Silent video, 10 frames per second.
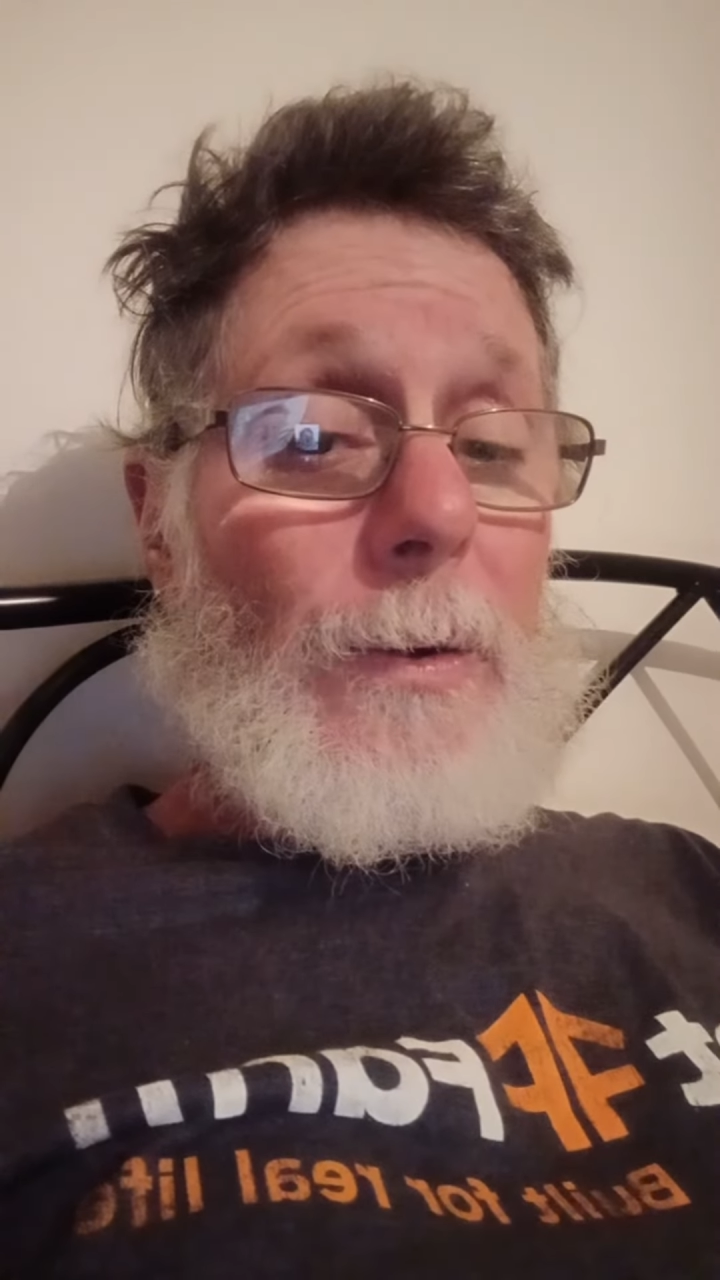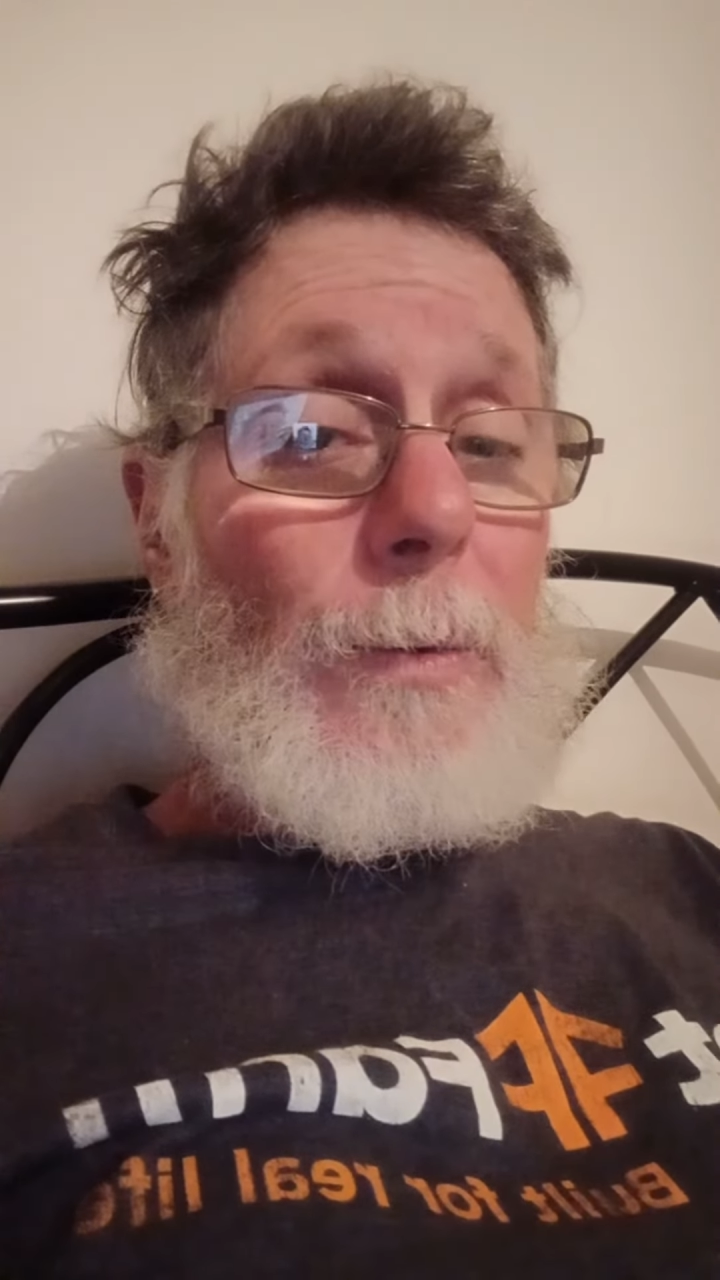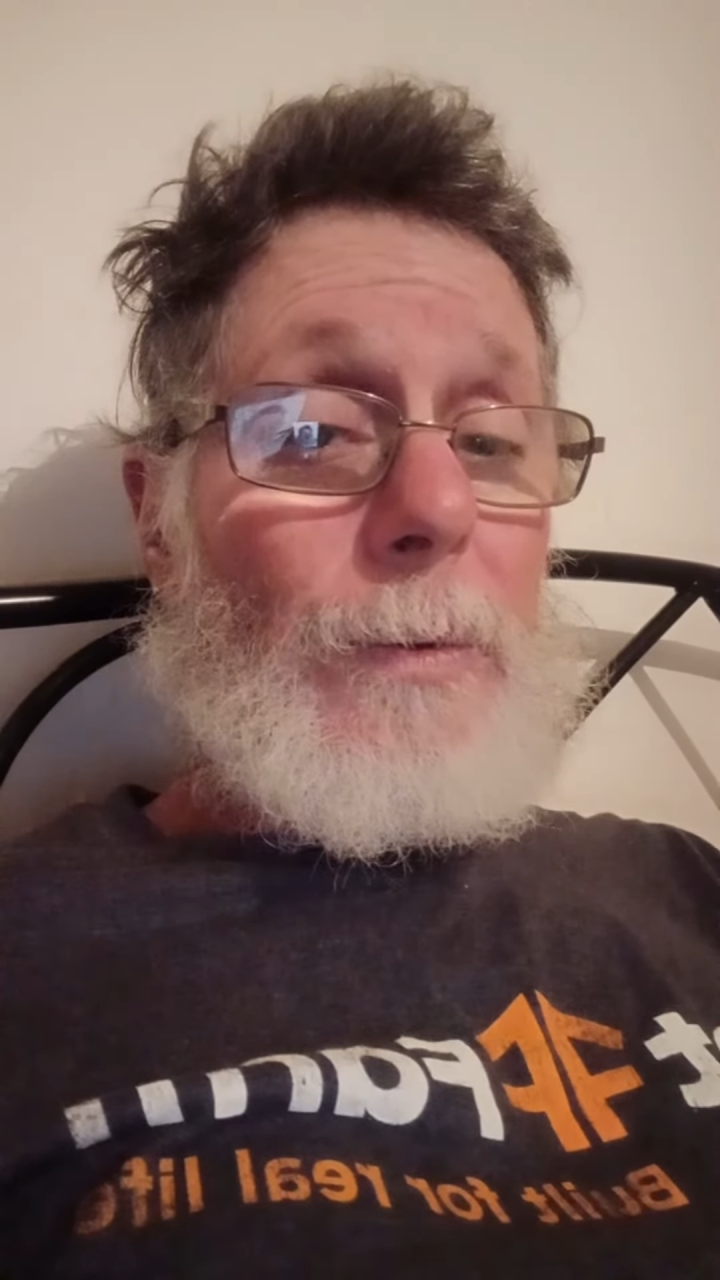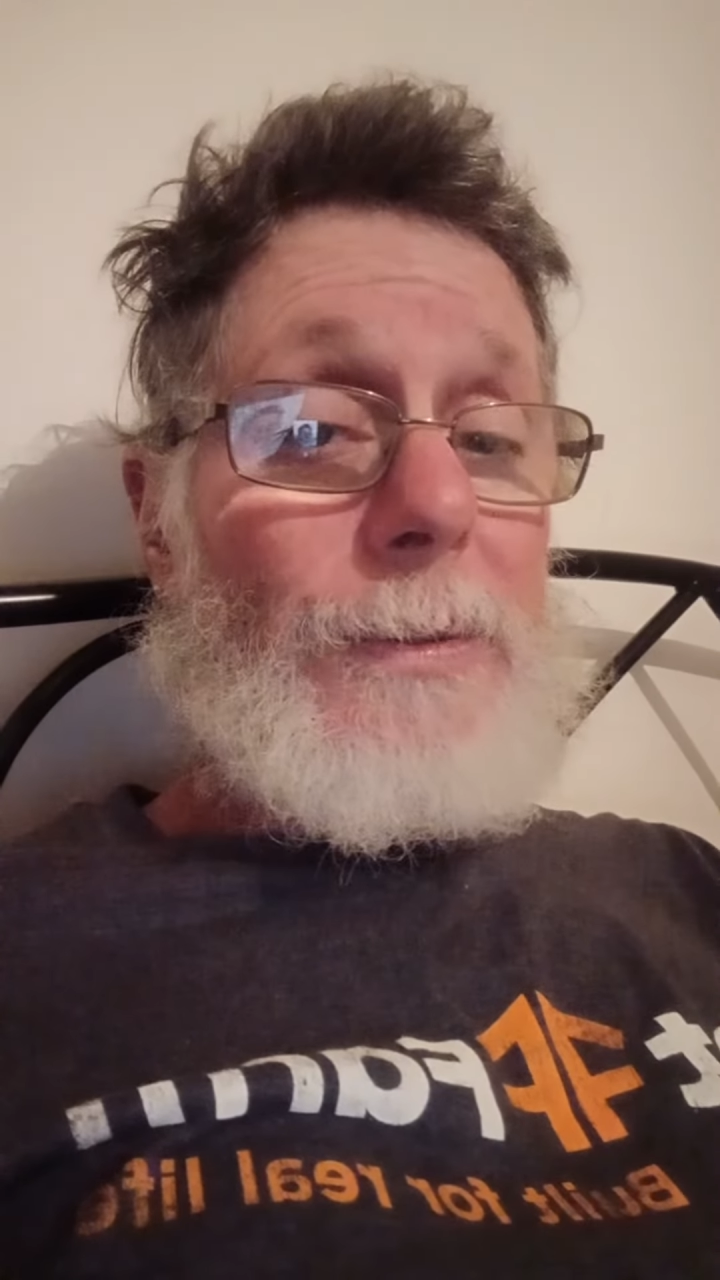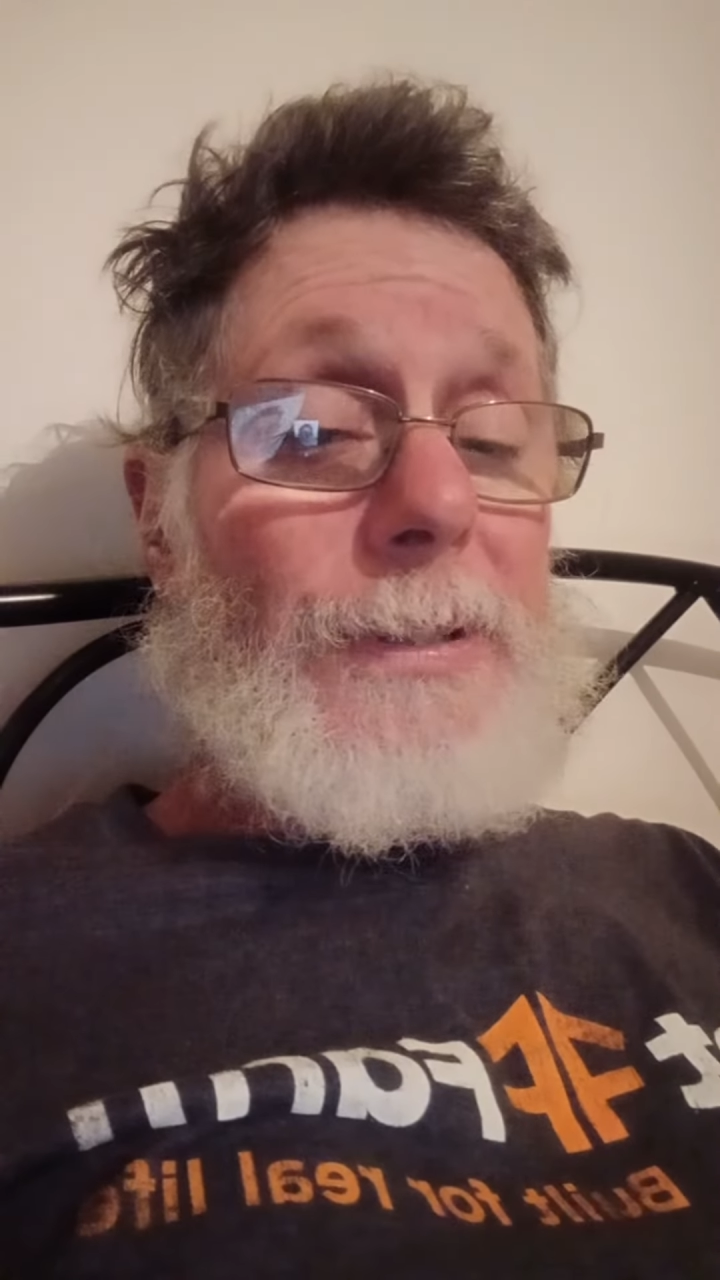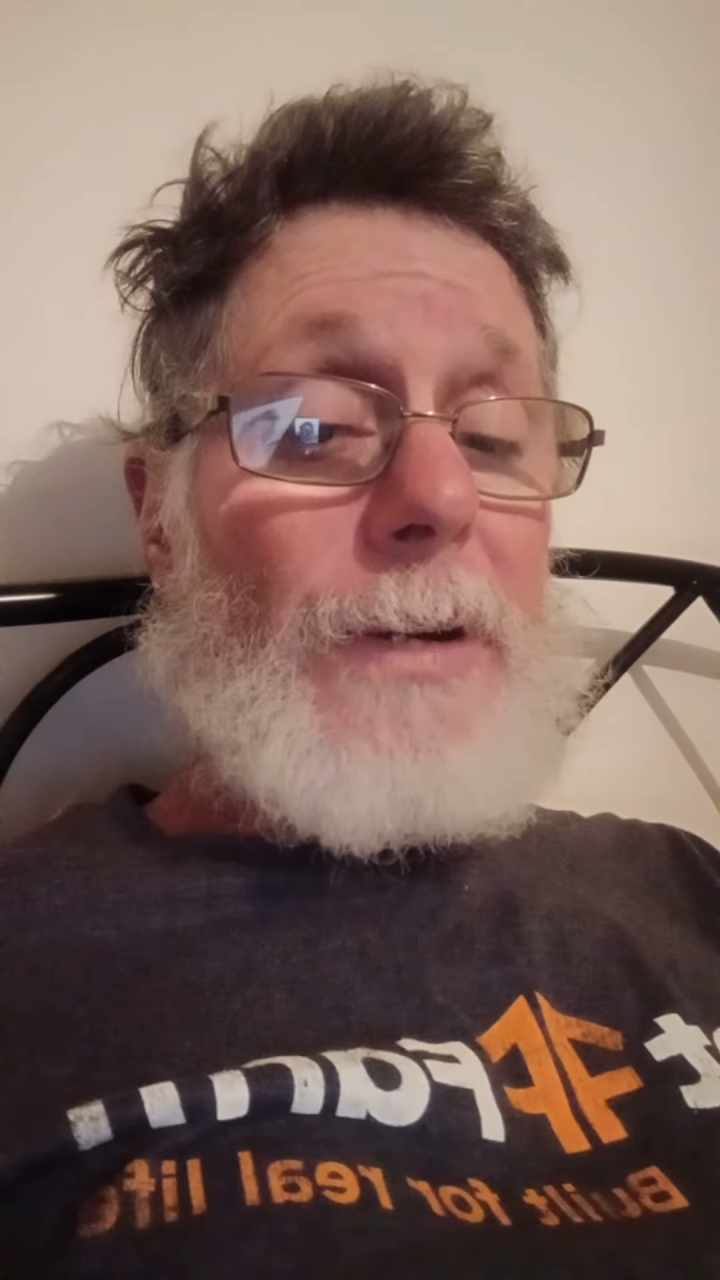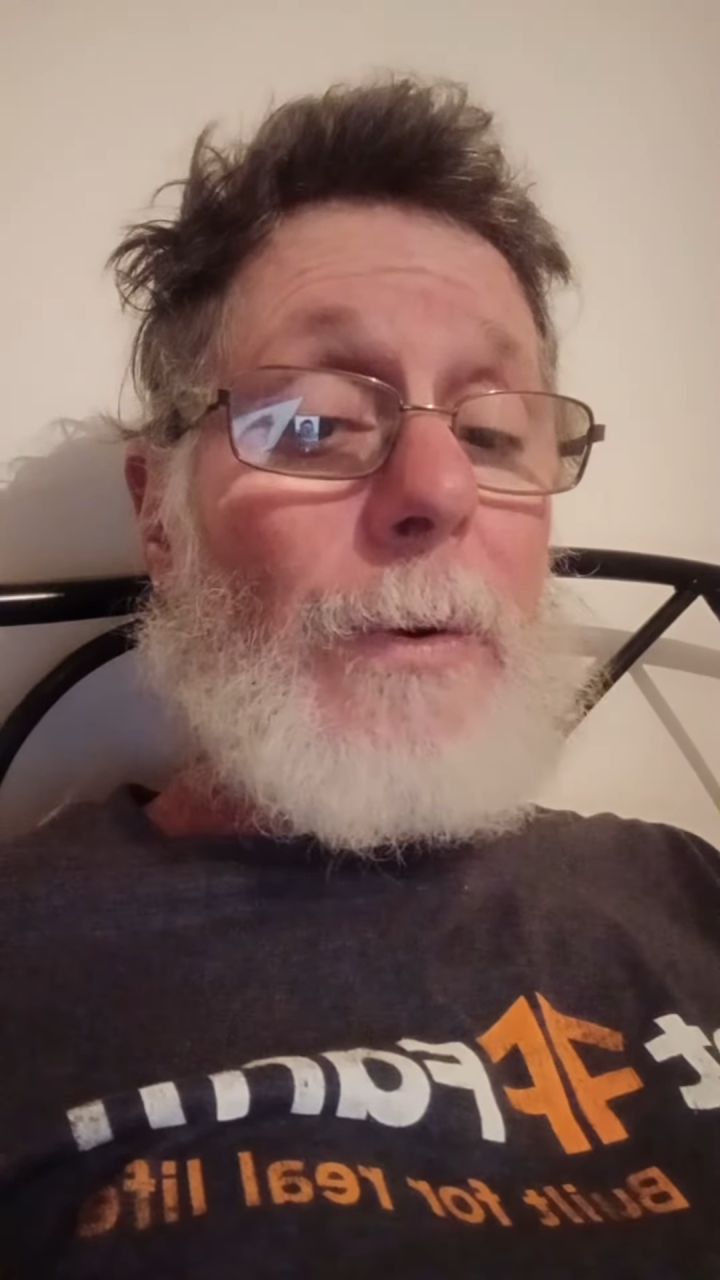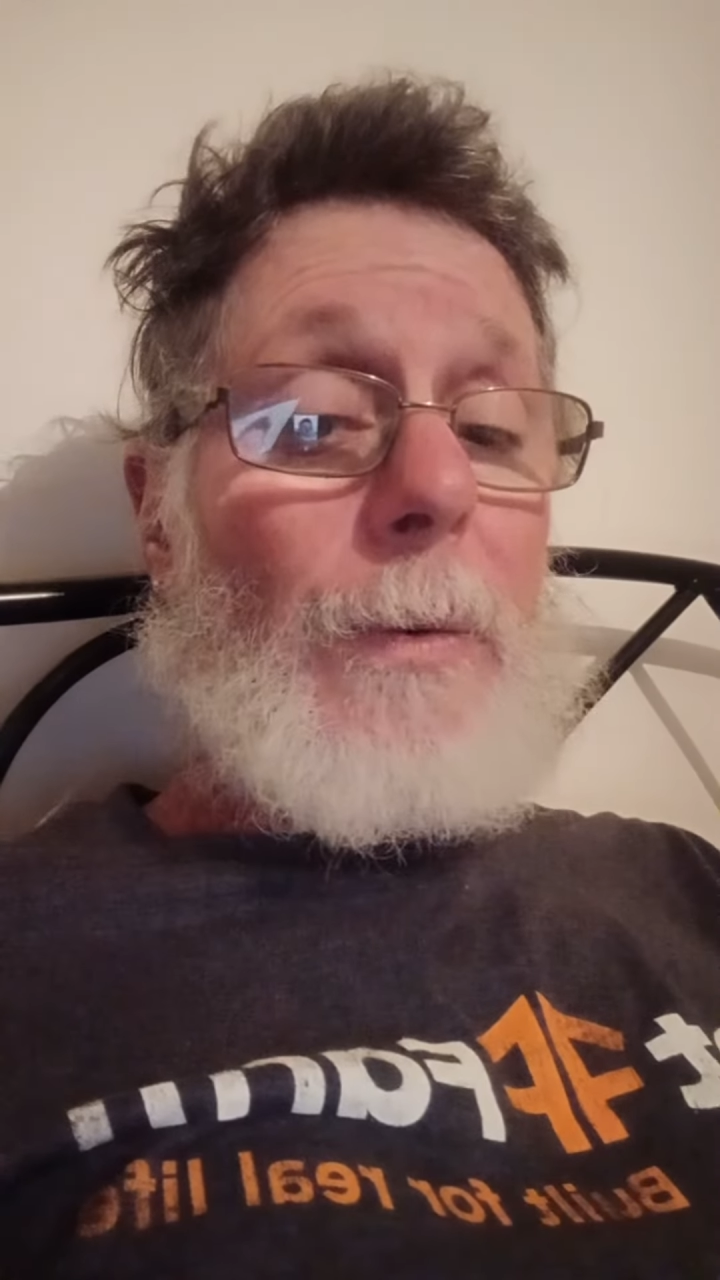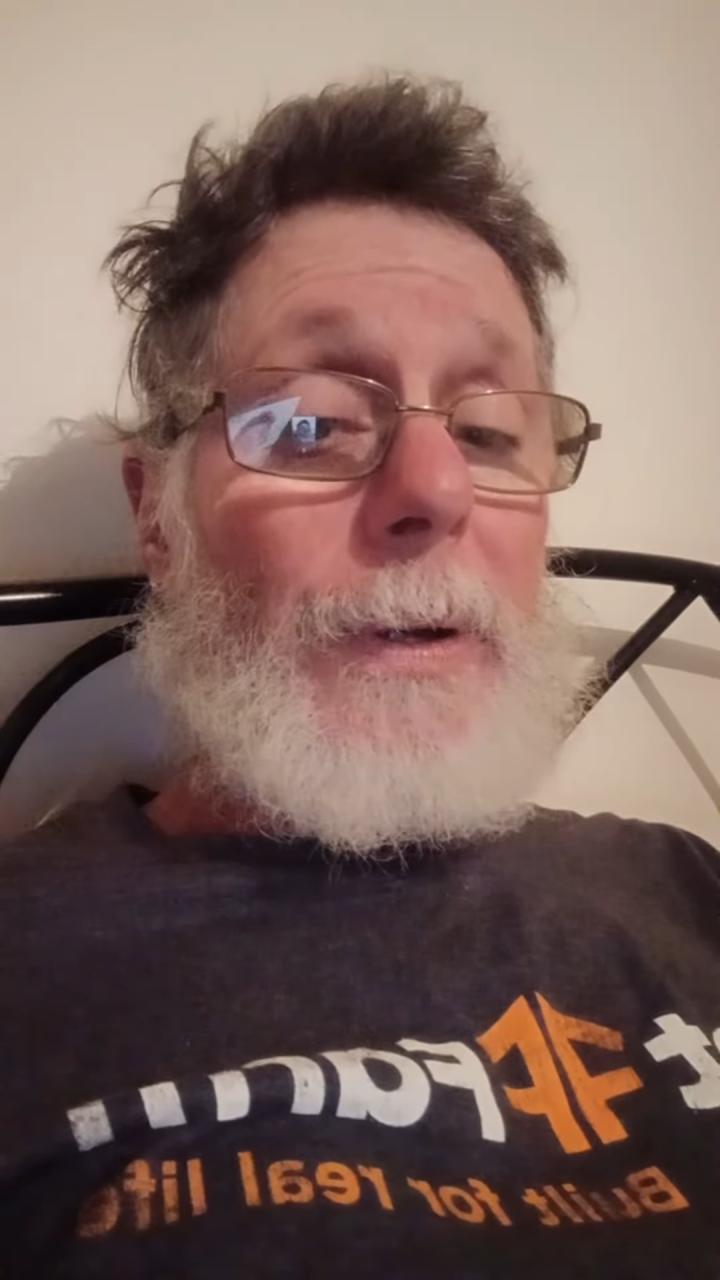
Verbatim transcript: we'll see what